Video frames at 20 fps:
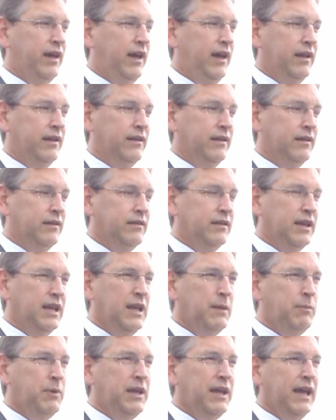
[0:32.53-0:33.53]
that the
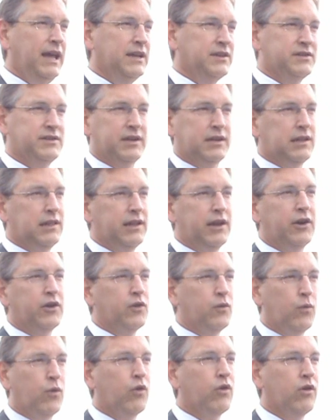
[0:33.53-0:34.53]
EPA has
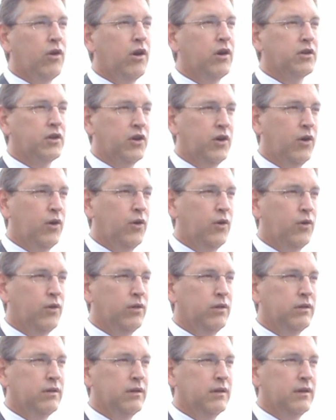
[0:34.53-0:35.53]
declared a war on coal,
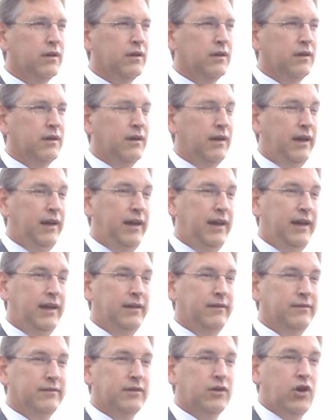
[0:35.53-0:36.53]

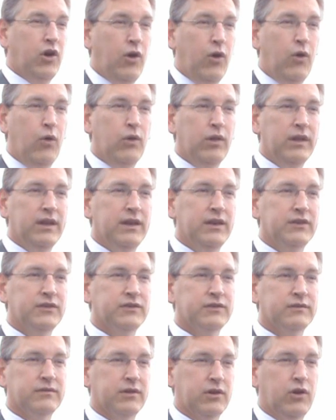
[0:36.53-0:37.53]
and the
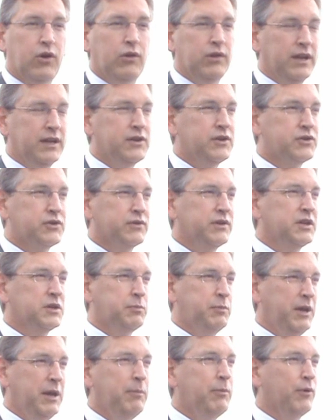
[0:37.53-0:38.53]
coal industry
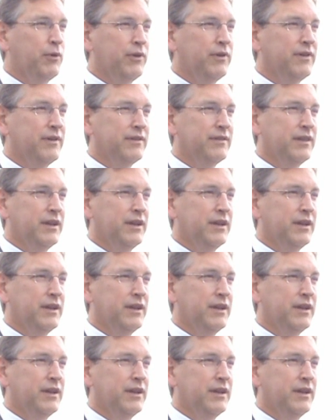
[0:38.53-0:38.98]
is people.